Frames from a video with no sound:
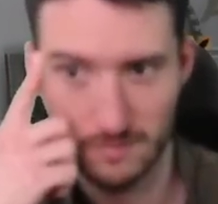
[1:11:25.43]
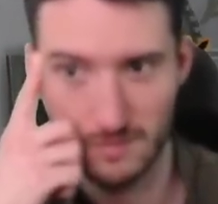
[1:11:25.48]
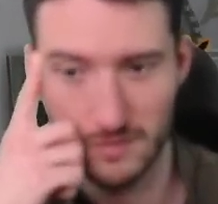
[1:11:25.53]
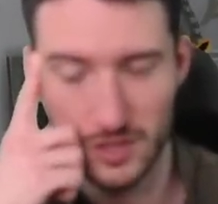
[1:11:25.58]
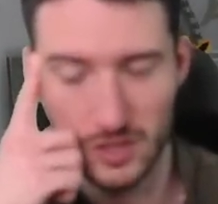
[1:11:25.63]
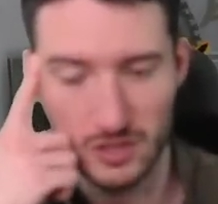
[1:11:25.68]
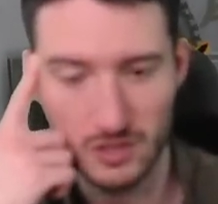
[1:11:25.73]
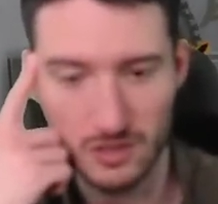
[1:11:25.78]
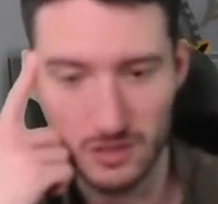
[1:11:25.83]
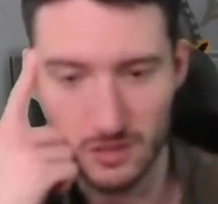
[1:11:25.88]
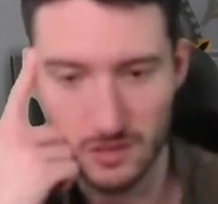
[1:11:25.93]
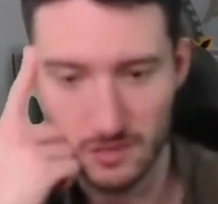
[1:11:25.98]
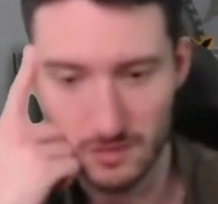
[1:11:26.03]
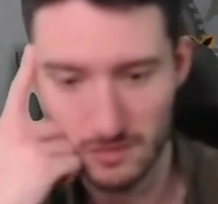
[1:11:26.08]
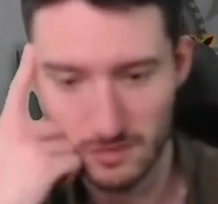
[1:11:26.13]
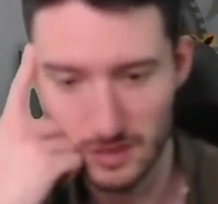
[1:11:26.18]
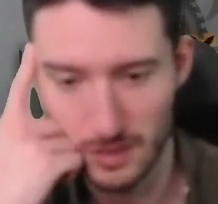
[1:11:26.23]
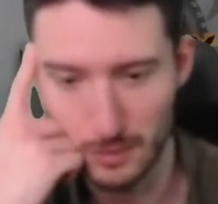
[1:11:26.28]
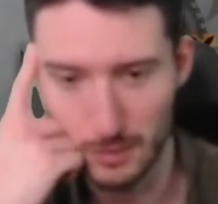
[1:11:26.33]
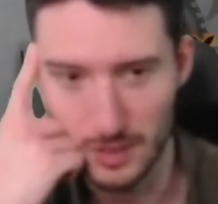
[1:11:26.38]
a
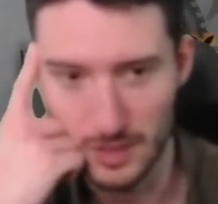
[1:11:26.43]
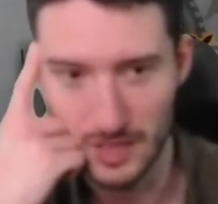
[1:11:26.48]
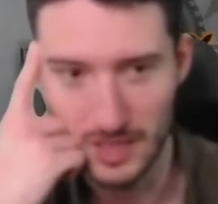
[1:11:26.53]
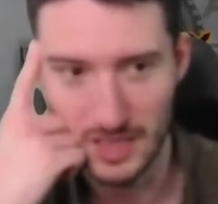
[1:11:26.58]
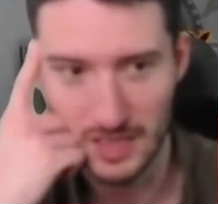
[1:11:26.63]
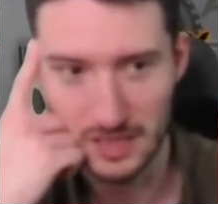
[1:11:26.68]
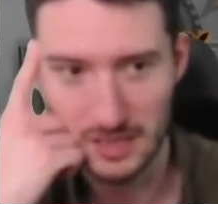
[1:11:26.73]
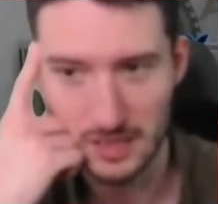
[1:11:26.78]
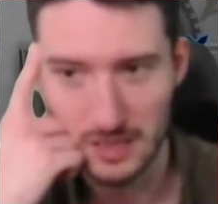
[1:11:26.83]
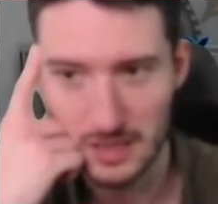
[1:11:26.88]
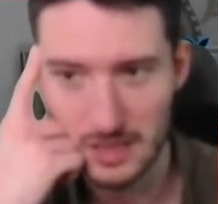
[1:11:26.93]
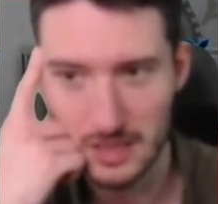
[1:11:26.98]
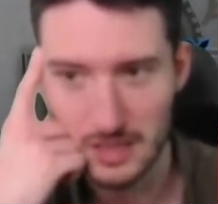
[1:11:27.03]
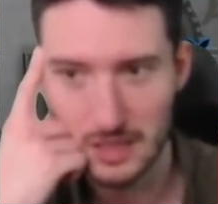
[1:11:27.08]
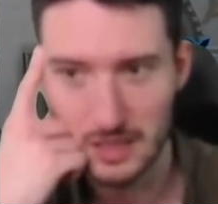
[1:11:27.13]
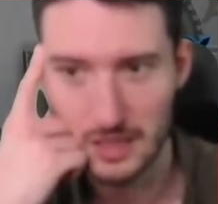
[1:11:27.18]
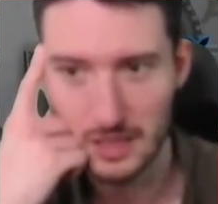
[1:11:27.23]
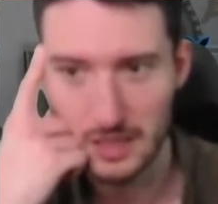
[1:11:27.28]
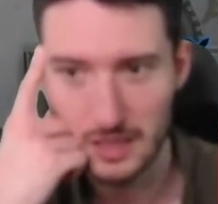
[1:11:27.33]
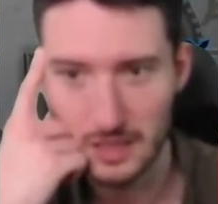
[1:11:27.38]
double land.
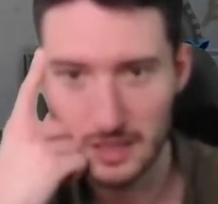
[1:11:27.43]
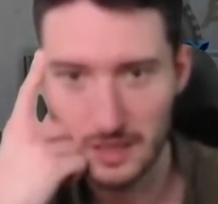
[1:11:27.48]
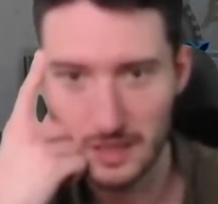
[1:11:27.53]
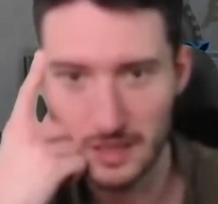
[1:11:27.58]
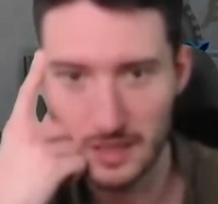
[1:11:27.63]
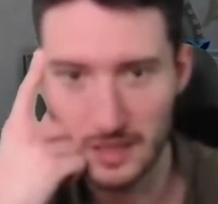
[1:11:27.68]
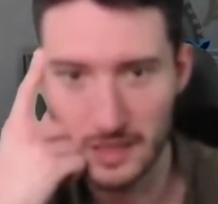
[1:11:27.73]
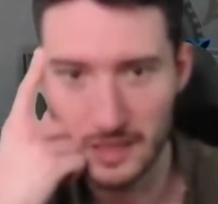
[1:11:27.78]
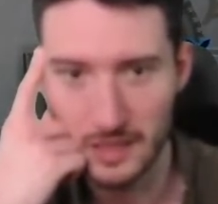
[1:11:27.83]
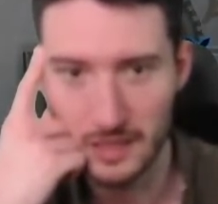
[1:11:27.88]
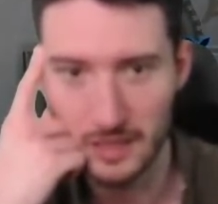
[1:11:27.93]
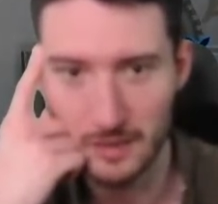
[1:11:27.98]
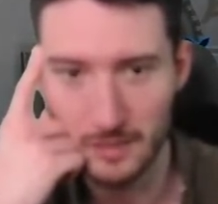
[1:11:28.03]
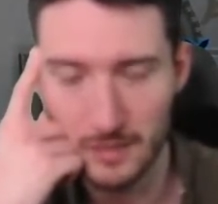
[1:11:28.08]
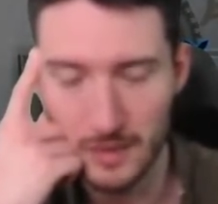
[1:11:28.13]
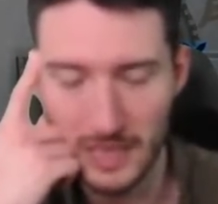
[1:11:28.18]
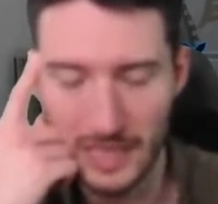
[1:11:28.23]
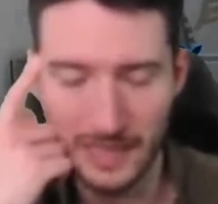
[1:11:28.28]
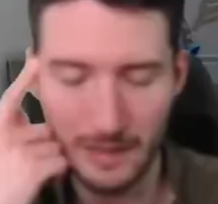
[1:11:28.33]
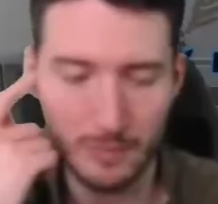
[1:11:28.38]

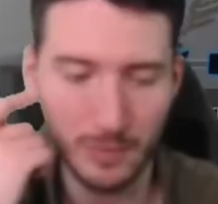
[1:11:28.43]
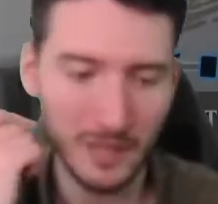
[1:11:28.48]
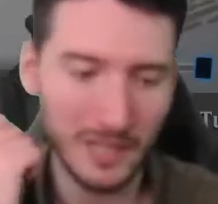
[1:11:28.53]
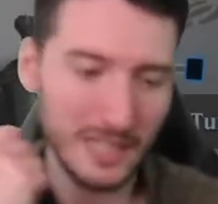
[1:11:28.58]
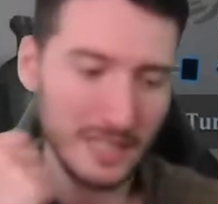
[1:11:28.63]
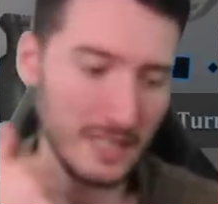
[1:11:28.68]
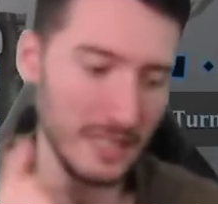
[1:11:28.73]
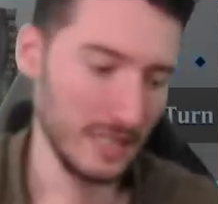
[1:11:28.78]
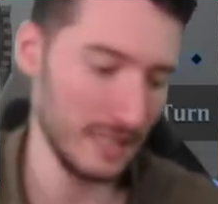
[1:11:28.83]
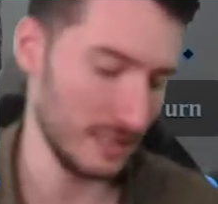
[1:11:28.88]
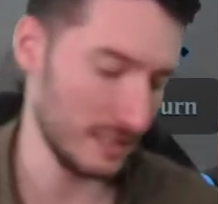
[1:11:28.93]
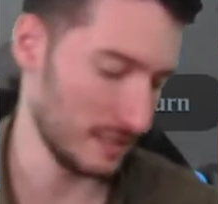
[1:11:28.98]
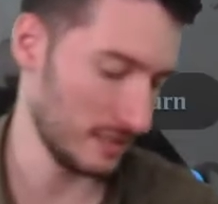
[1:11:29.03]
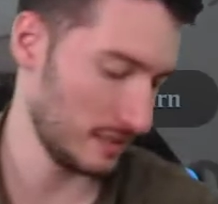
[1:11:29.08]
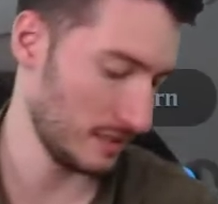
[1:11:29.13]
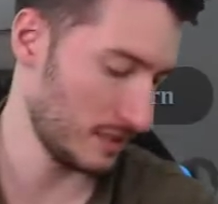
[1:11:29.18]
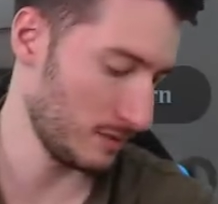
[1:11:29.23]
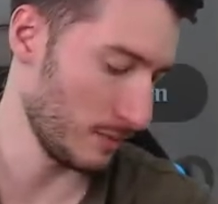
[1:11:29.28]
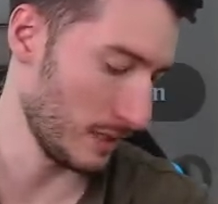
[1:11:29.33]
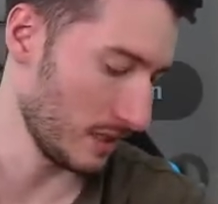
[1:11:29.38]
Yeah, they play that
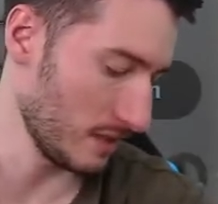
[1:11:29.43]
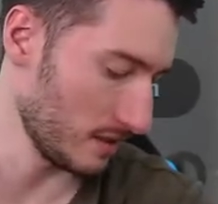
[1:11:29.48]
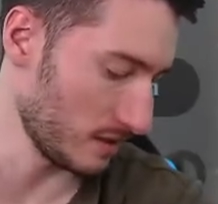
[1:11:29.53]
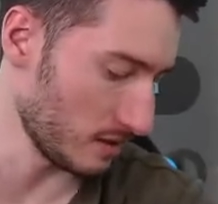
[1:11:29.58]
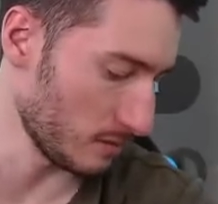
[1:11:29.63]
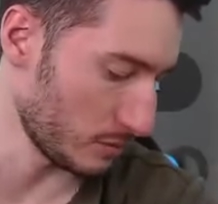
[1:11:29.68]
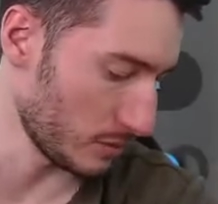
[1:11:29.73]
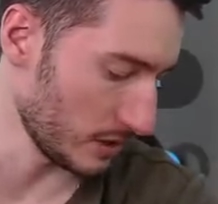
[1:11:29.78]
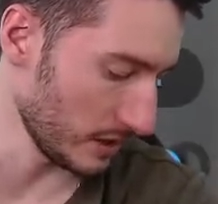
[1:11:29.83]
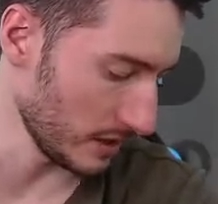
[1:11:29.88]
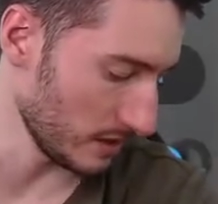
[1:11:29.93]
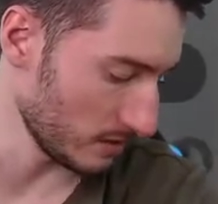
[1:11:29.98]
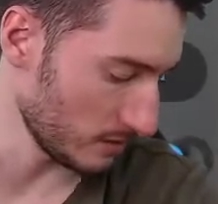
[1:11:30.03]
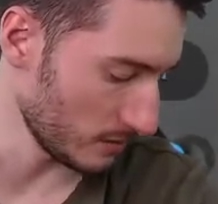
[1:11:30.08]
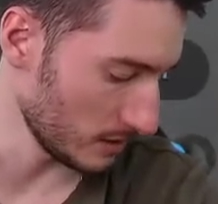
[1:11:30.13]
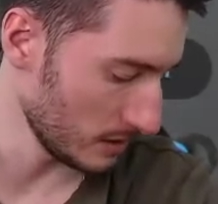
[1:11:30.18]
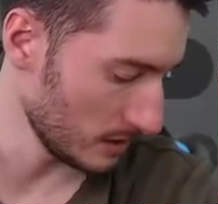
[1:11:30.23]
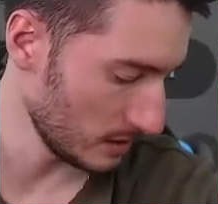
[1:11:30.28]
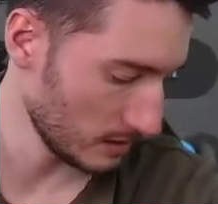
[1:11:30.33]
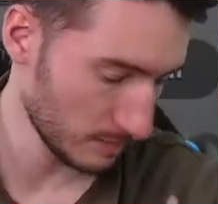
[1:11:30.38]
Smuggler's Surprise,
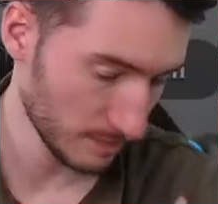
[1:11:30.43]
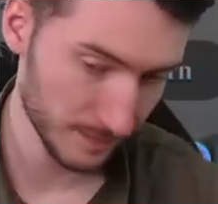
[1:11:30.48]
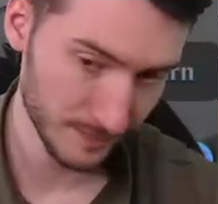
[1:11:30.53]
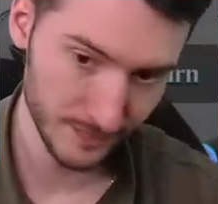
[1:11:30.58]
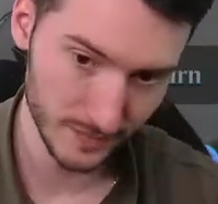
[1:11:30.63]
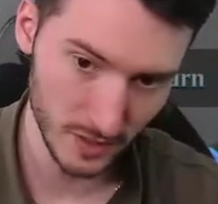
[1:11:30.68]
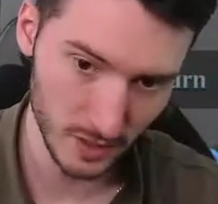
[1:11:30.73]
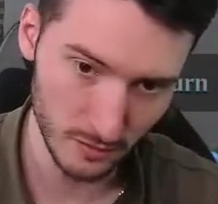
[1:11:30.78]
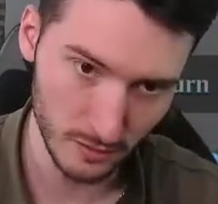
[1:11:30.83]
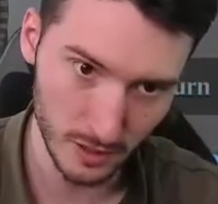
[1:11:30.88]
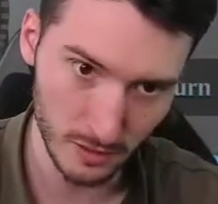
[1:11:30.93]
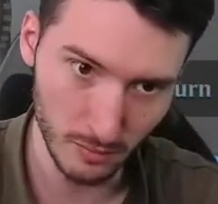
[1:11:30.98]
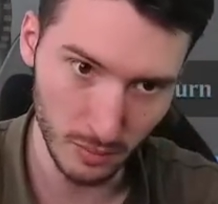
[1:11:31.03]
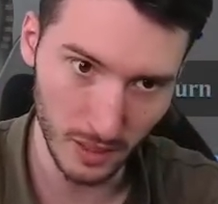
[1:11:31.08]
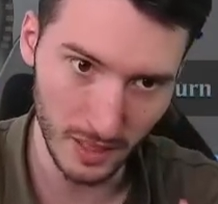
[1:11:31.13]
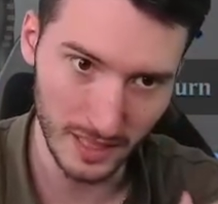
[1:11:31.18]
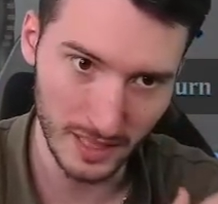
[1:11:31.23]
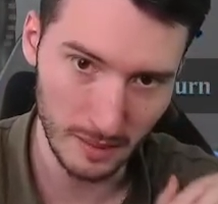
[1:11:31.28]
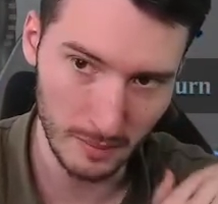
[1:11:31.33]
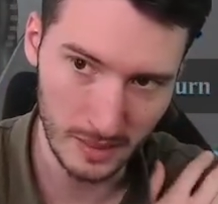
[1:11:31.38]
right? You wouldn't
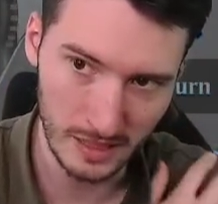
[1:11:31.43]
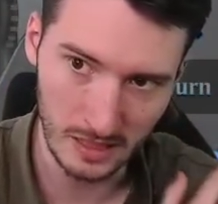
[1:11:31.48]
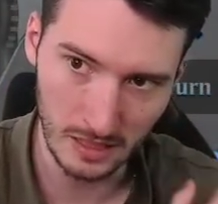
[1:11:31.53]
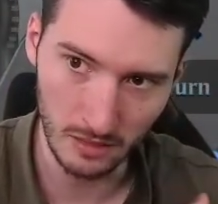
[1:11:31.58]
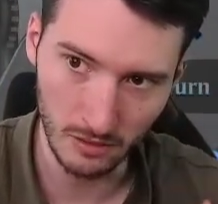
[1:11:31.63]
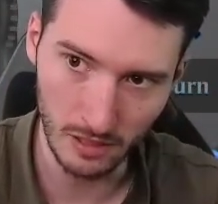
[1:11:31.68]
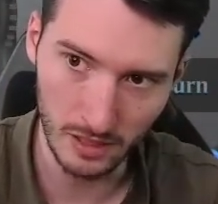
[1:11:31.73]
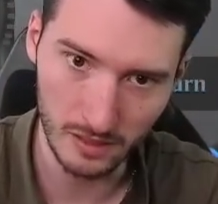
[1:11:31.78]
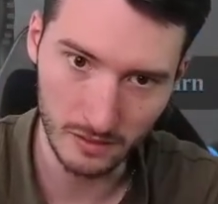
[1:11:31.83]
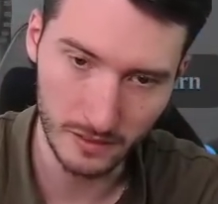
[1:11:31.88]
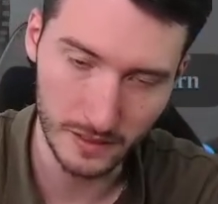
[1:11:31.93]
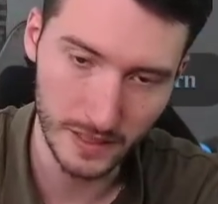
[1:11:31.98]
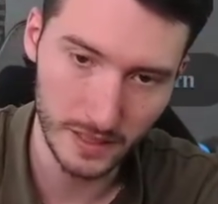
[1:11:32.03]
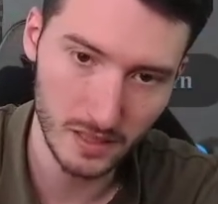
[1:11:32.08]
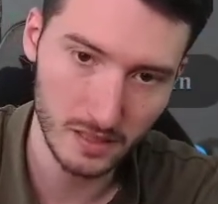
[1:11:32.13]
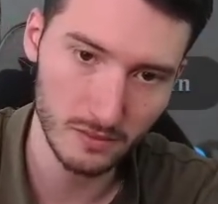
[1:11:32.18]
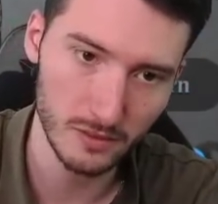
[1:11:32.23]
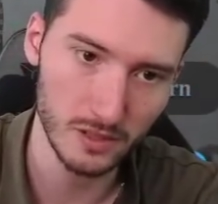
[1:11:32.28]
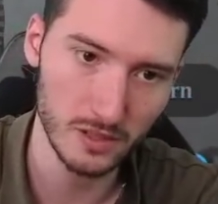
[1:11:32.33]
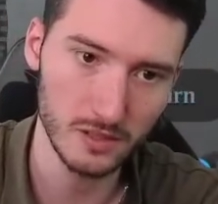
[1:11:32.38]
play Armadillo
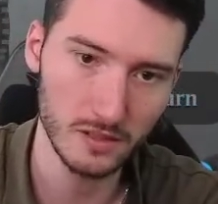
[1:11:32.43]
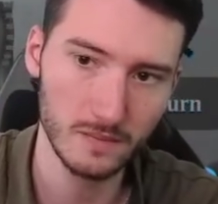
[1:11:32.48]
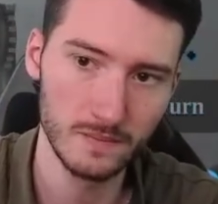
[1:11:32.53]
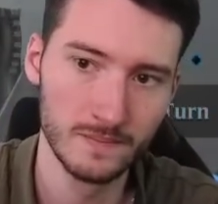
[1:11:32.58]
otherwise, would you?